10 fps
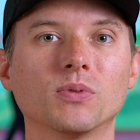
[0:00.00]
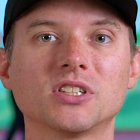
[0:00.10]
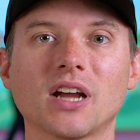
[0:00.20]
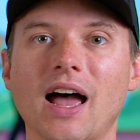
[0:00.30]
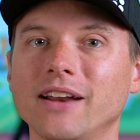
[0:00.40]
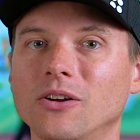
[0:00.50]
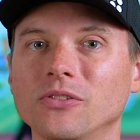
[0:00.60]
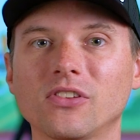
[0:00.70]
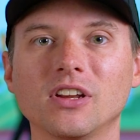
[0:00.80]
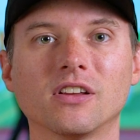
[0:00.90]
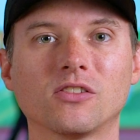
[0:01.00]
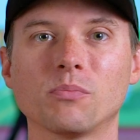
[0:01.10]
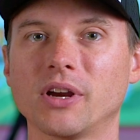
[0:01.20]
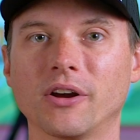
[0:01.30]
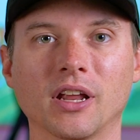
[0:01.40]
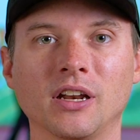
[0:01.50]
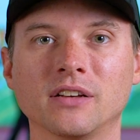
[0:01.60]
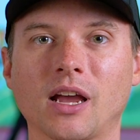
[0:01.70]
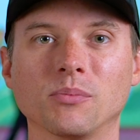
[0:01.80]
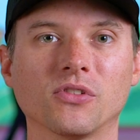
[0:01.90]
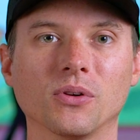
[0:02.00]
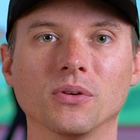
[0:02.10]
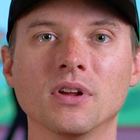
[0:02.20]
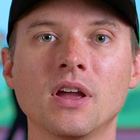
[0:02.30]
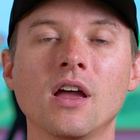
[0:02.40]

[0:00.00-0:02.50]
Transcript: which I don't see disappearing anytime soon.